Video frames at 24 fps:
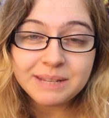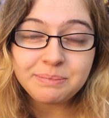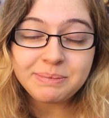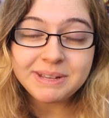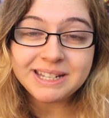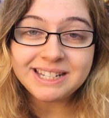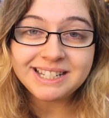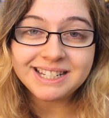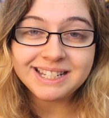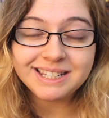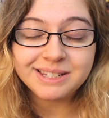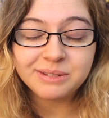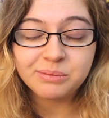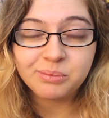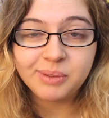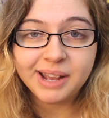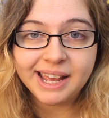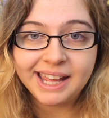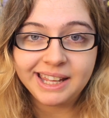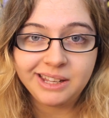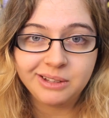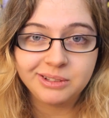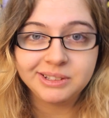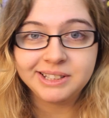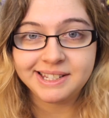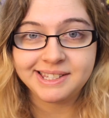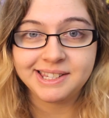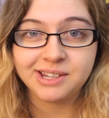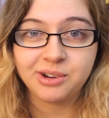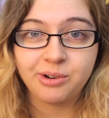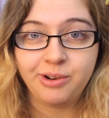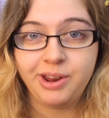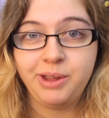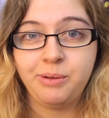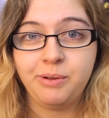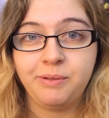the bit where you'll
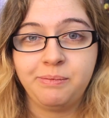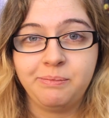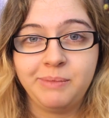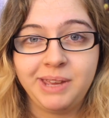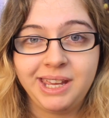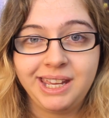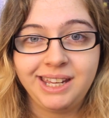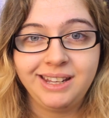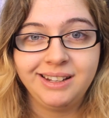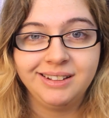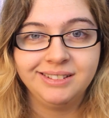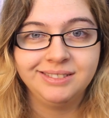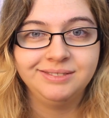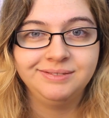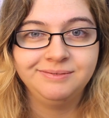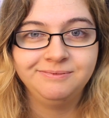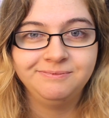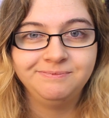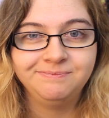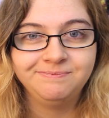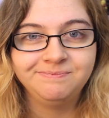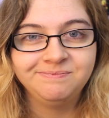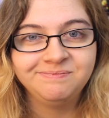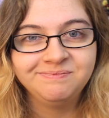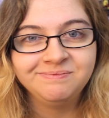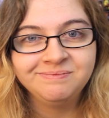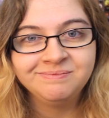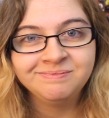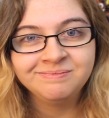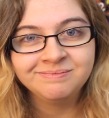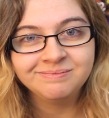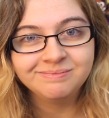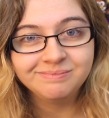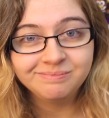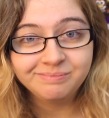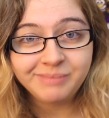disagree with me.
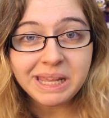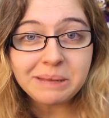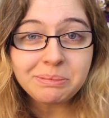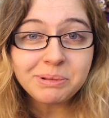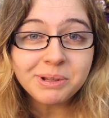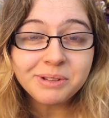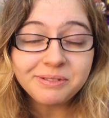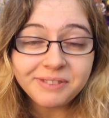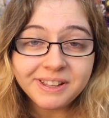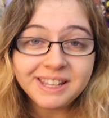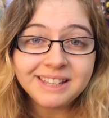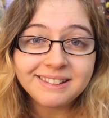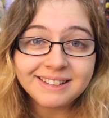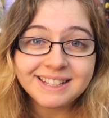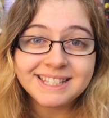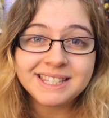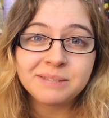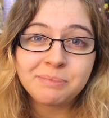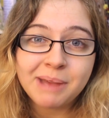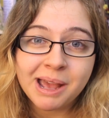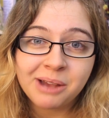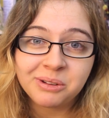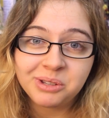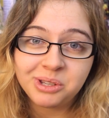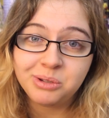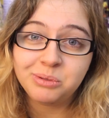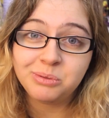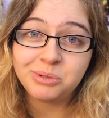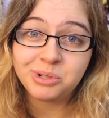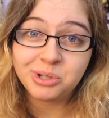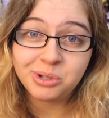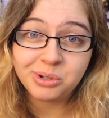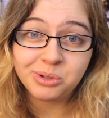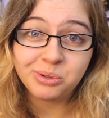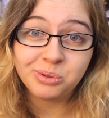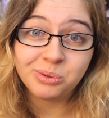People think this about you
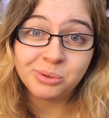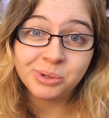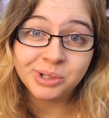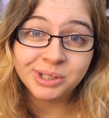too.